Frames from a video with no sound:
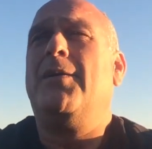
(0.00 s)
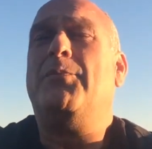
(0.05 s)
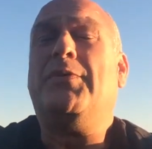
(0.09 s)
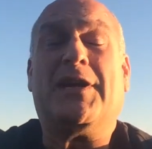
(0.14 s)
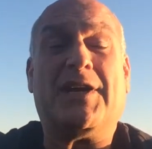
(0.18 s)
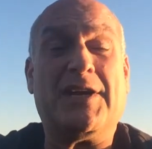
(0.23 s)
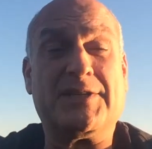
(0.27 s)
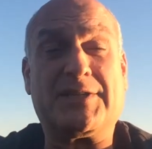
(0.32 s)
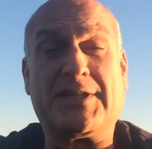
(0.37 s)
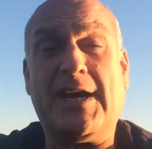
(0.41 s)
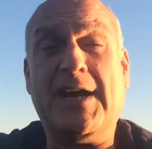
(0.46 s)

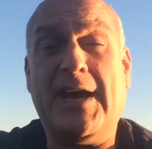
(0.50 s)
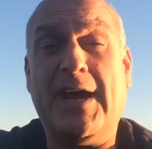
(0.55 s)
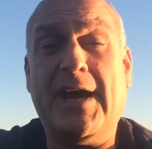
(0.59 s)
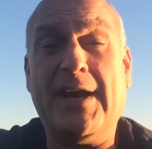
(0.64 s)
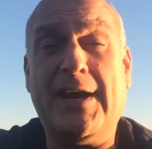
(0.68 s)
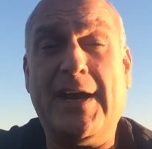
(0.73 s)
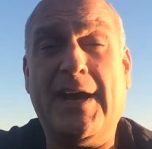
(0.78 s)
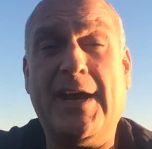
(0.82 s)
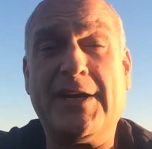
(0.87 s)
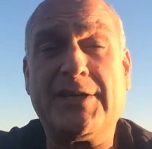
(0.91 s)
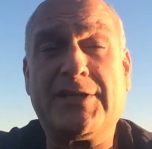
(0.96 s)
because I
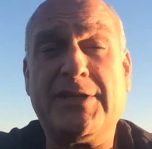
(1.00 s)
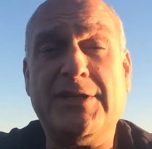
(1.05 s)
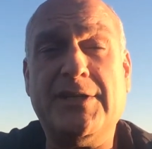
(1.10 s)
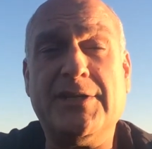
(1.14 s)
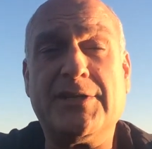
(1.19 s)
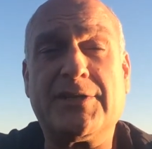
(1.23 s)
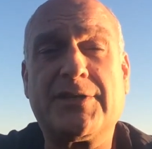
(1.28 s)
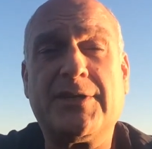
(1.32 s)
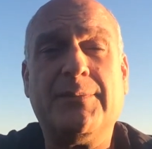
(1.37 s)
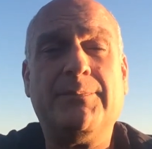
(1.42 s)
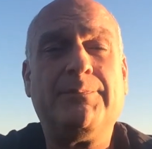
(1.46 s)
had
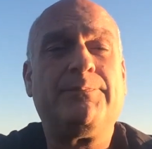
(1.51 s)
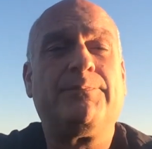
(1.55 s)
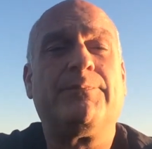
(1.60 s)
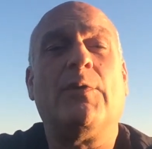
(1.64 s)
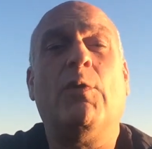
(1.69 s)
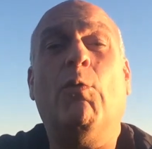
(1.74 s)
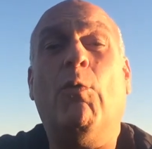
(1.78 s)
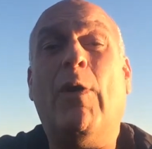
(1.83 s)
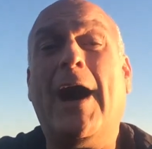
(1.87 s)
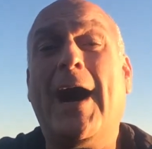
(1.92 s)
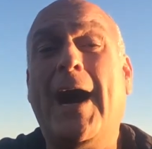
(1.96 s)
hashish.
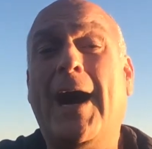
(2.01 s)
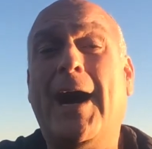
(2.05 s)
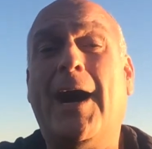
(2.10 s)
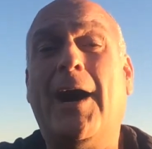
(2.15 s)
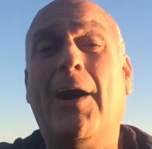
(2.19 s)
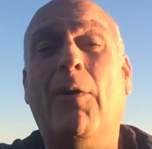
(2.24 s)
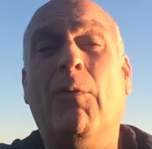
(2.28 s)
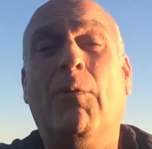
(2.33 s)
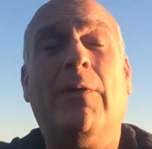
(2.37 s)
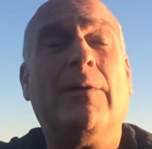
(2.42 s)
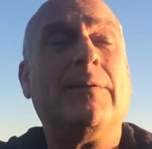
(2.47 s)

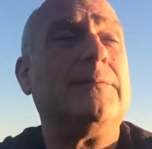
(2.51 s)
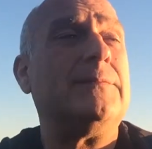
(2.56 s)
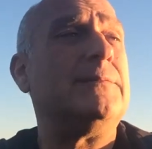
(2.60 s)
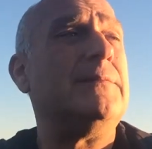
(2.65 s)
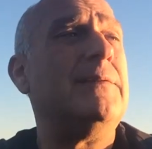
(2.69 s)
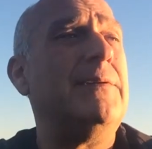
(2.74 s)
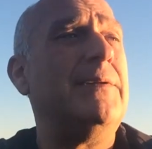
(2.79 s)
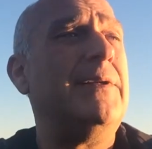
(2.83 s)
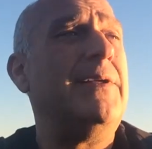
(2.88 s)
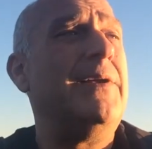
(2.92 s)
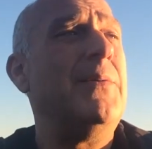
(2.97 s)
Wow!
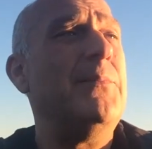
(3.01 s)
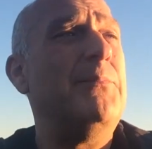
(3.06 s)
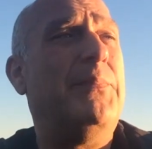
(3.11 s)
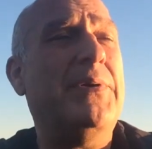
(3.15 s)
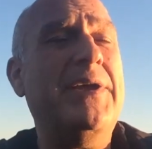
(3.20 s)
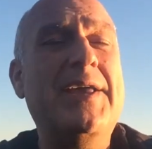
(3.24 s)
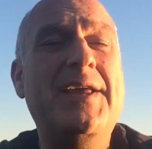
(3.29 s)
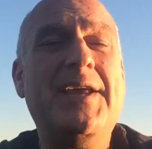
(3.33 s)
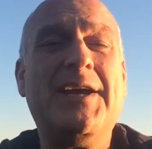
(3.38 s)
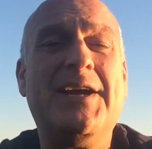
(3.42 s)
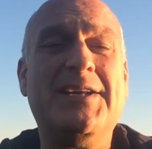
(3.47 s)

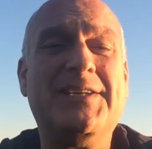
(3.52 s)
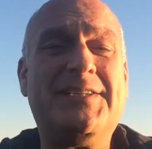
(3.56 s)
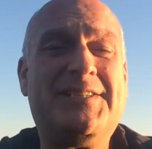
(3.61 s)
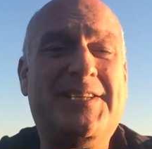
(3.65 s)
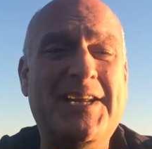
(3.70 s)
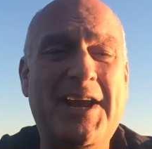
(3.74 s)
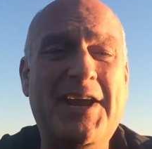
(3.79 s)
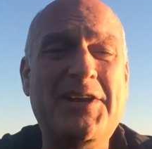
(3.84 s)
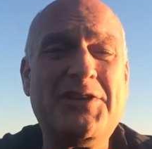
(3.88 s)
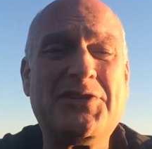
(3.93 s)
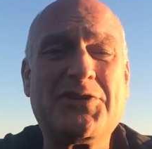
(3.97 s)
Being a
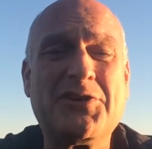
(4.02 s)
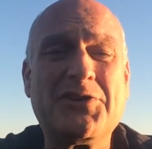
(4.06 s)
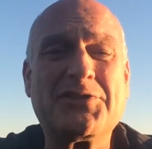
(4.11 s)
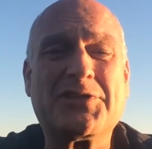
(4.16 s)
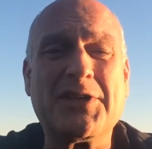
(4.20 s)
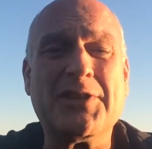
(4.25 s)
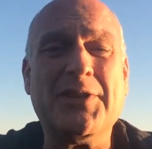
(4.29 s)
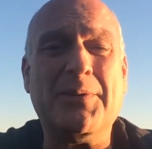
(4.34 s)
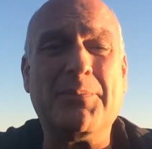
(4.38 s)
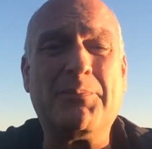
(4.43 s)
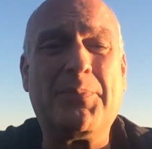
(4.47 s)
danger
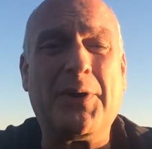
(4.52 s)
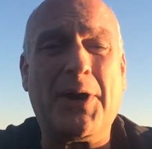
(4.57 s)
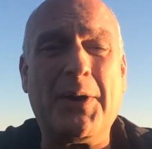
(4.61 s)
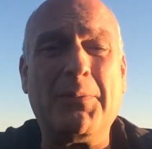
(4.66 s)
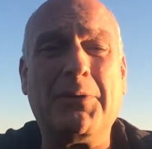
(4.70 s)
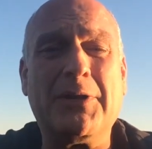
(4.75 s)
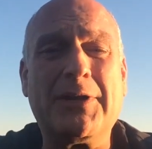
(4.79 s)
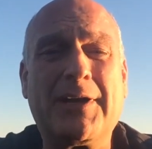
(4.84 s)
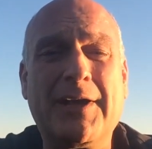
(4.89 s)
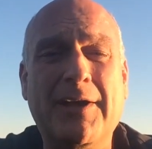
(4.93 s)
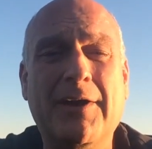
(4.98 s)
to the
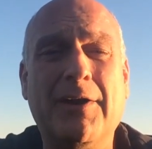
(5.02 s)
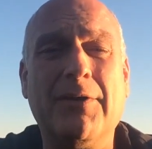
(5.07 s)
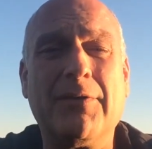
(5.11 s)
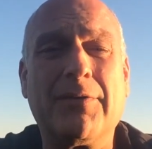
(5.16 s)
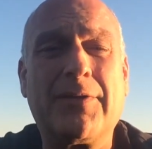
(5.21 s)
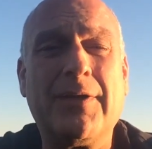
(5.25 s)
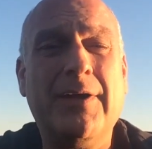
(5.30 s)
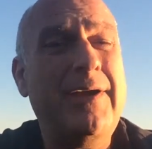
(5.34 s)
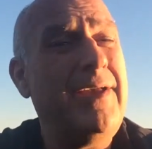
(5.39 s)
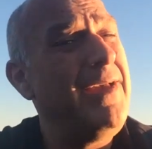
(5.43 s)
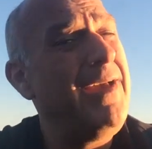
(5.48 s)
public
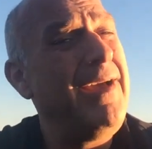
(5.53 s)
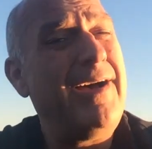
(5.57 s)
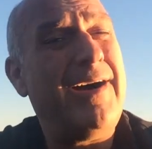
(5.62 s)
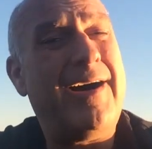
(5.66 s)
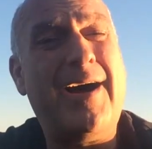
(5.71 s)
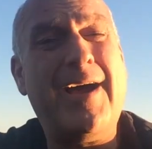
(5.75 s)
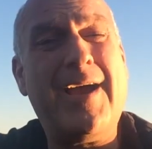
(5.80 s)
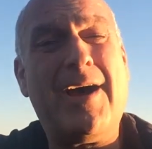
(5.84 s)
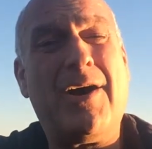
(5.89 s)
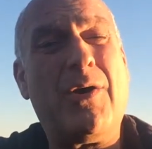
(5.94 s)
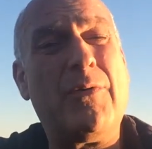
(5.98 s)
health.
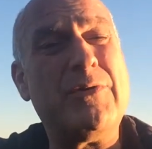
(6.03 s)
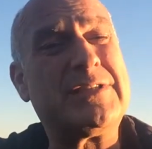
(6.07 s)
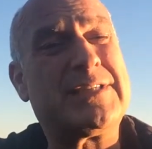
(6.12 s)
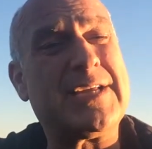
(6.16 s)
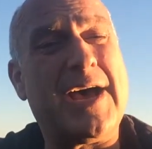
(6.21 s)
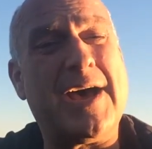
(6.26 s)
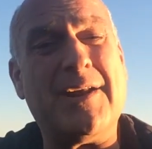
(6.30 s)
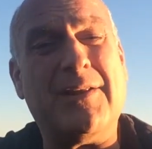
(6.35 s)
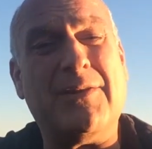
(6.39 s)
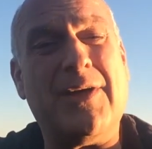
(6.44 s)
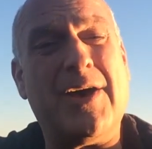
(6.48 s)
I always
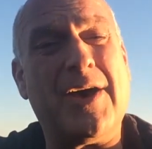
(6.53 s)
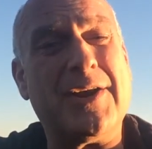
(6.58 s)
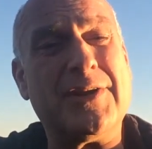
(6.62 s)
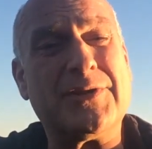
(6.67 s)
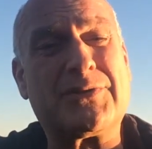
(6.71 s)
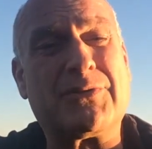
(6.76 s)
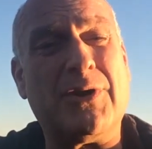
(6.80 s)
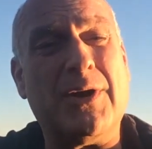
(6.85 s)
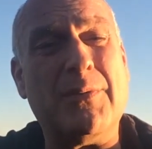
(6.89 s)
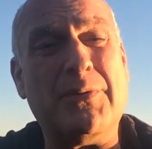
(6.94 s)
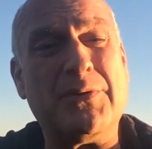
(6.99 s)
had a lot
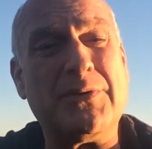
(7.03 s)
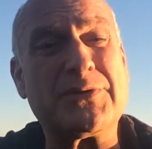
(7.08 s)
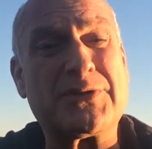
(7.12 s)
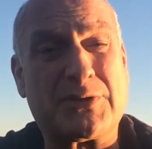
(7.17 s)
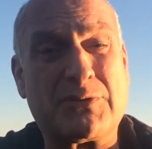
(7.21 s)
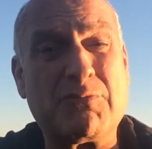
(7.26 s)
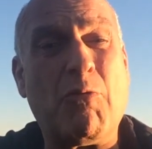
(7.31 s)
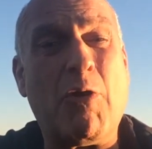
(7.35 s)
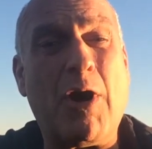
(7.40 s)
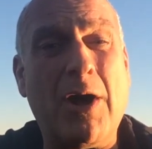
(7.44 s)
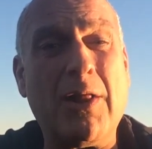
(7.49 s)
of trouble
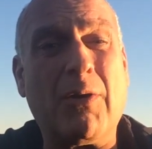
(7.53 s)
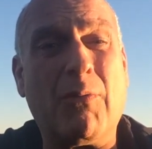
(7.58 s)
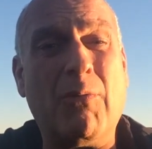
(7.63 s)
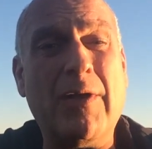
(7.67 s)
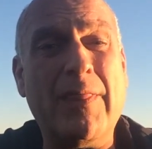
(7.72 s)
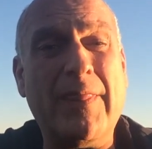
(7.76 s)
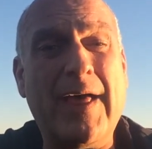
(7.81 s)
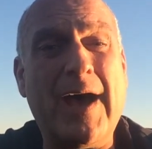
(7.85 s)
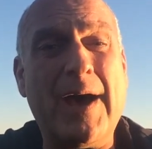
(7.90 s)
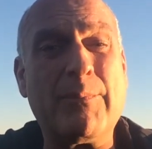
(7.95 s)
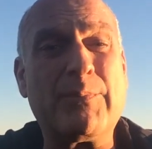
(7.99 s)

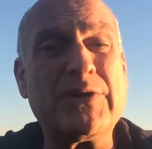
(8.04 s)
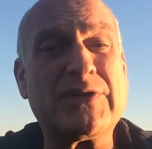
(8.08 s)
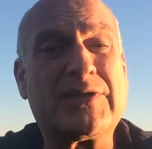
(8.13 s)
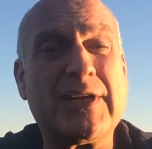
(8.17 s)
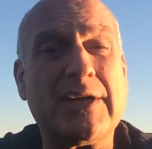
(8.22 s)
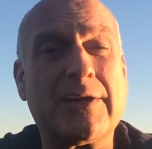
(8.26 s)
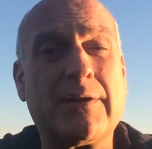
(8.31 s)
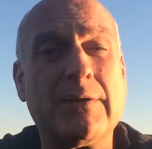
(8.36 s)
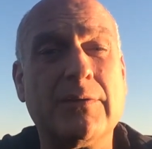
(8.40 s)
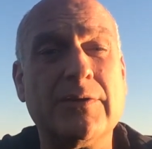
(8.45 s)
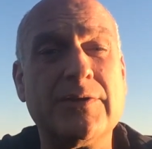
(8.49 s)
swallowing that
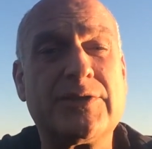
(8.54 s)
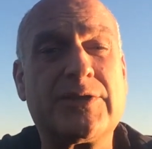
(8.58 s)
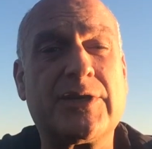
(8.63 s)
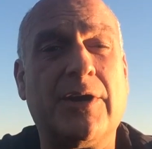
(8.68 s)
particular